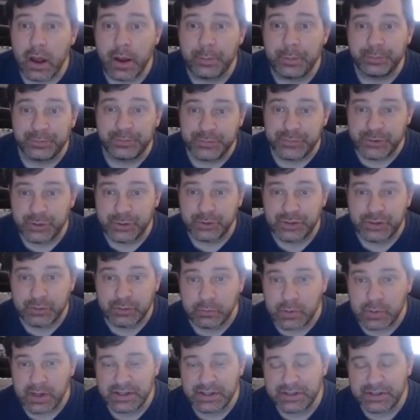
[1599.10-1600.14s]
So she
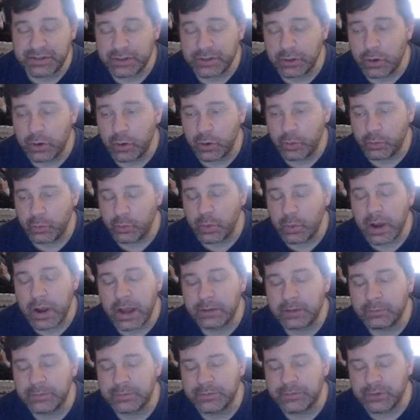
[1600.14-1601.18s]
wants to go wide
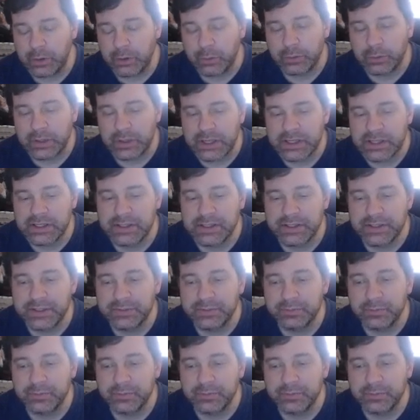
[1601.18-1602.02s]
with tokens,